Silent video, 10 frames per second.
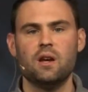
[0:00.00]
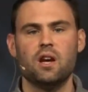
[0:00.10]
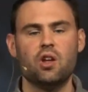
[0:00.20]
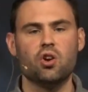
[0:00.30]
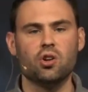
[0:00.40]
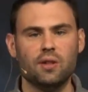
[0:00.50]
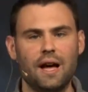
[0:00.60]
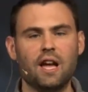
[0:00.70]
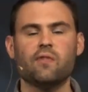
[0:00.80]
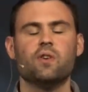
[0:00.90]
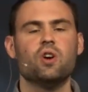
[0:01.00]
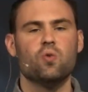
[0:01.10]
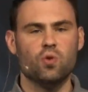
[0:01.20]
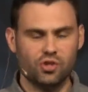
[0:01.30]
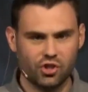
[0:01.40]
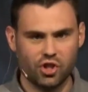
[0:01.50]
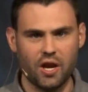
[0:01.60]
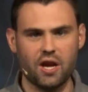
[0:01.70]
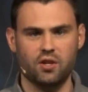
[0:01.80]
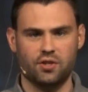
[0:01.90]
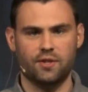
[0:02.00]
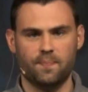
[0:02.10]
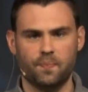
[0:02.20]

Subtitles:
And her life was changed.